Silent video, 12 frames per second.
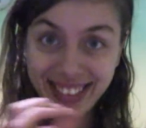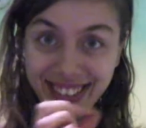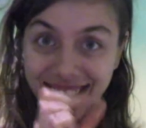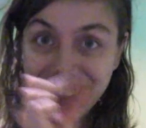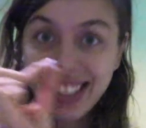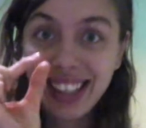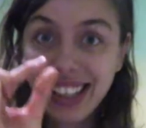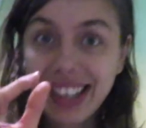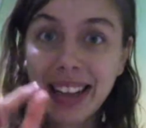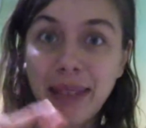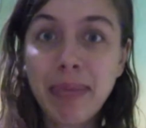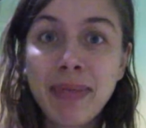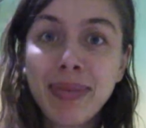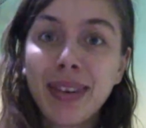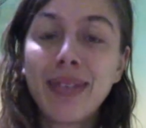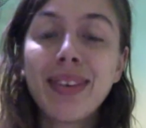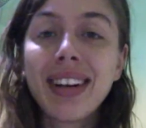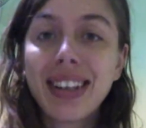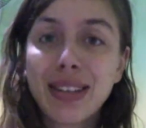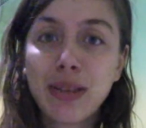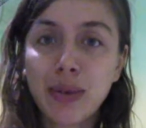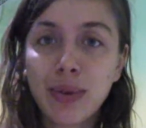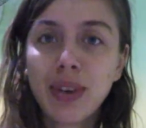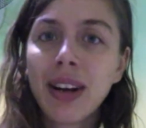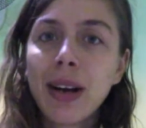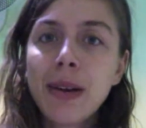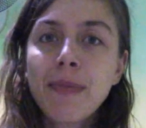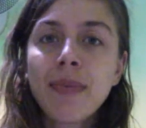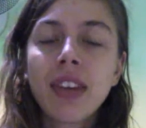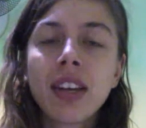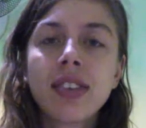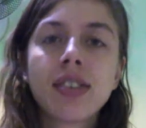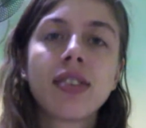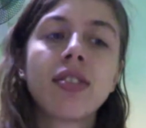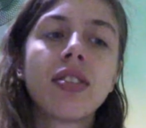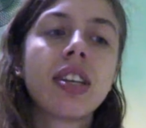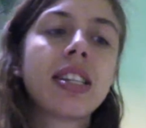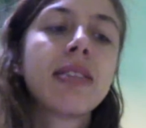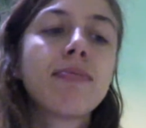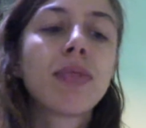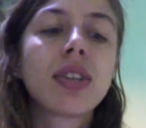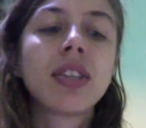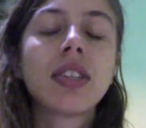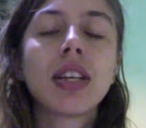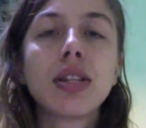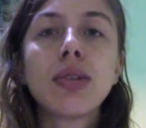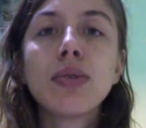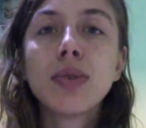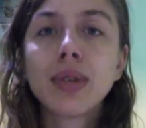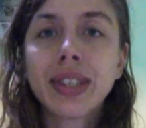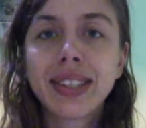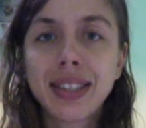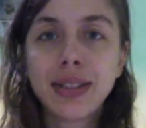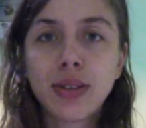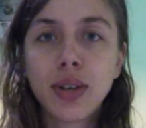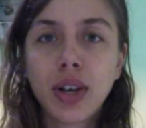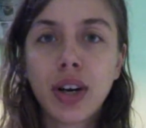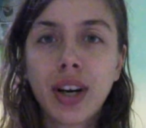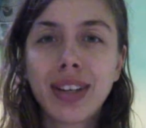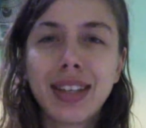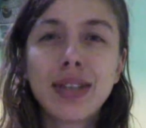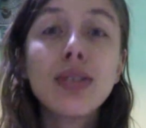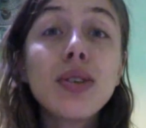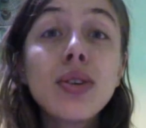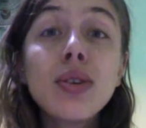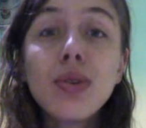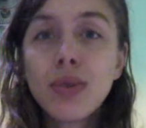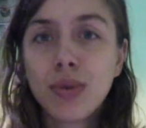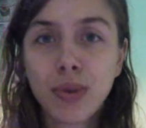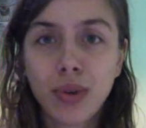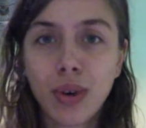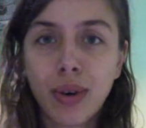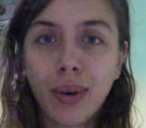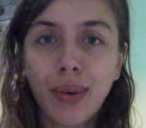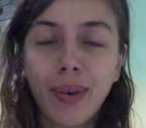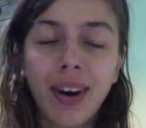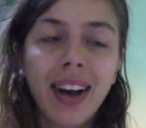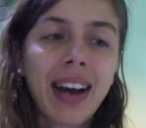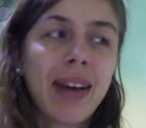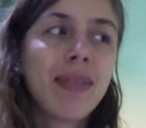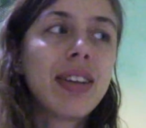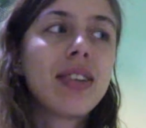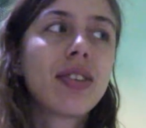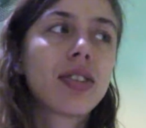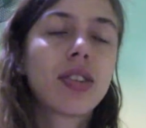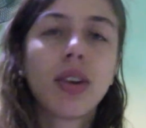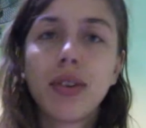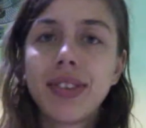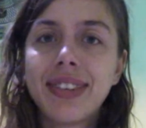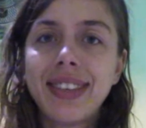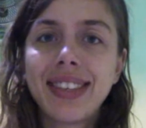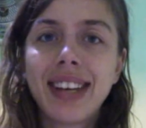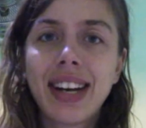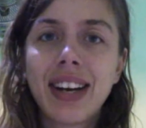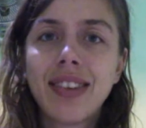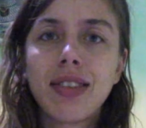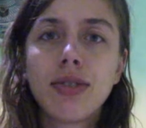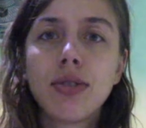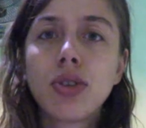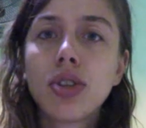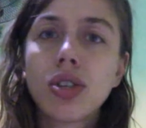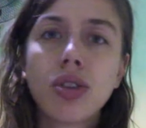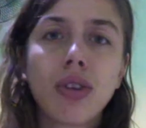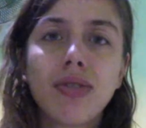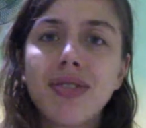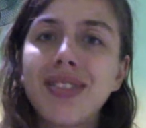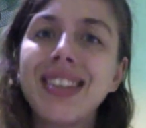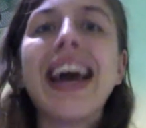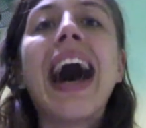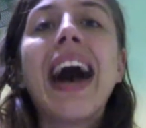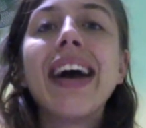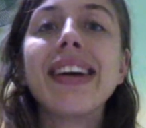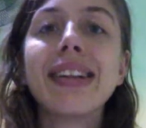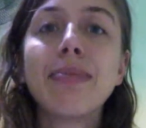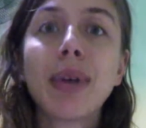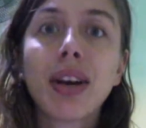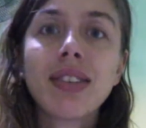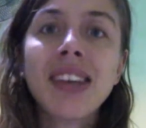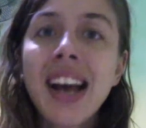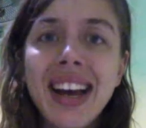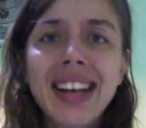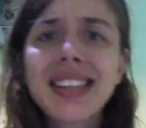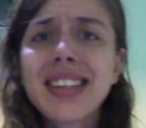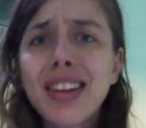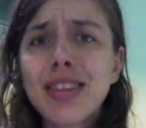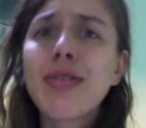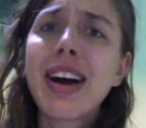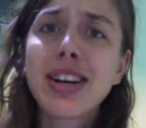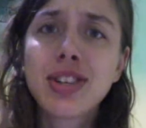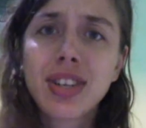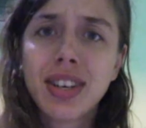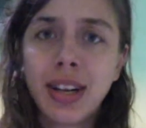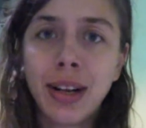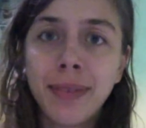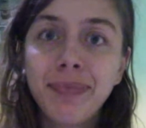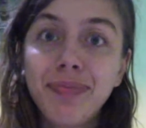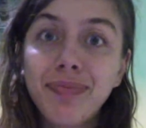just the little people really do. So it's important that you listen to your heart, that you go with your soul's desire, and that you just don't deny it, because it's not rational.